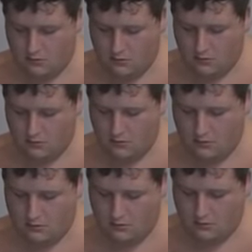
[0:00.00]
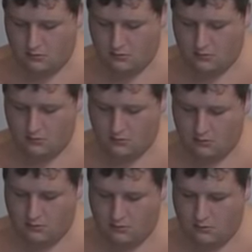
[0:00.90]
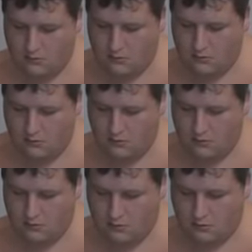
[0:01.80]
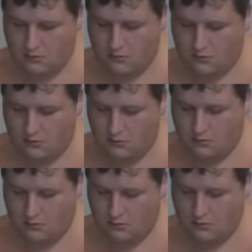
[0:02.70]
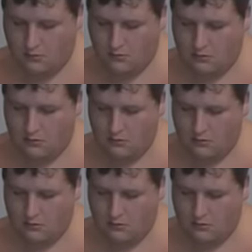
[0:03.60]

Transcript: No words are spoken by the person on screen.